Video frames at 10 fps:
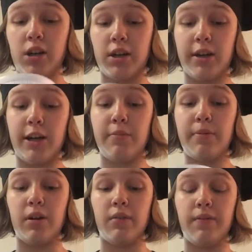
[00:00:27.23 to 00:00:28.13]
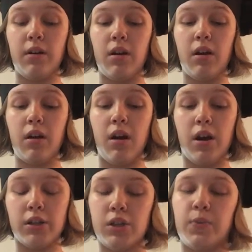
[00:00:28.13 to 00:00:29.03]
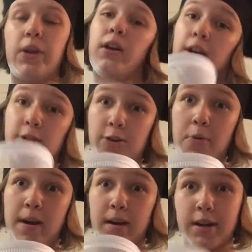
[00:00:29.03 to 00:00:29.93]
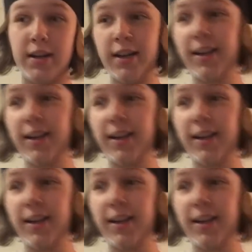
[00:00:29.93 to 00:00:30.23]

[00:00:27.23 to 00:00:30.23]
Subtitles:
a cup of unsweetened cocoa powder.